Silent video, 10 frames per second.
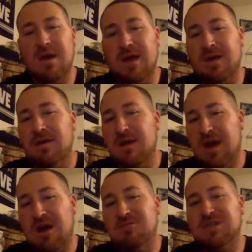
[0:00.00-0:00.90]
Hey,
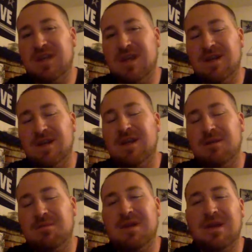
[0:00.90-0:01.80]
I was getting to him.
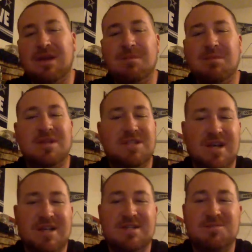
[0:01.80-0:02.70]
You didn't give me a
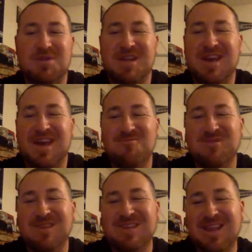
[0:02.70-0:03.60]
chance. But, yeah, I
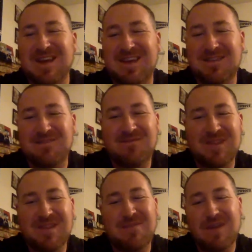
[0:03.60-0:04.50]
really like him.
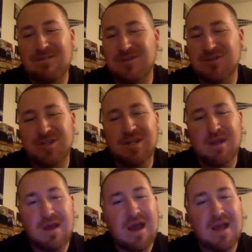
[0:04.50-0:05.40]
5,500.
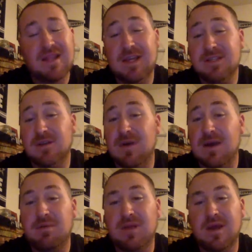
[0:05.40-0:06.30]
I think he's a great
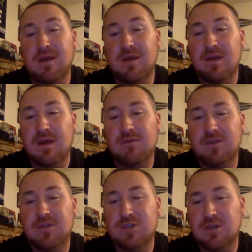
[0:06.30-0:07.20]
play. For
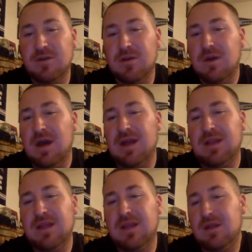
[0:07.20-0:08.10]
sure. I
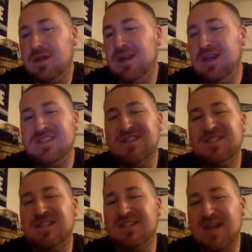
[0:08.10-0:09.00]
think easy
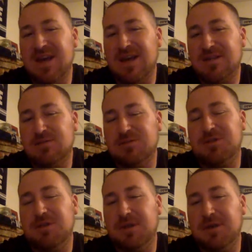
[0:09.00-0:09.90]
6X. What you
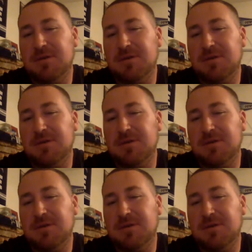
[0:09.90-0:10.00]
think?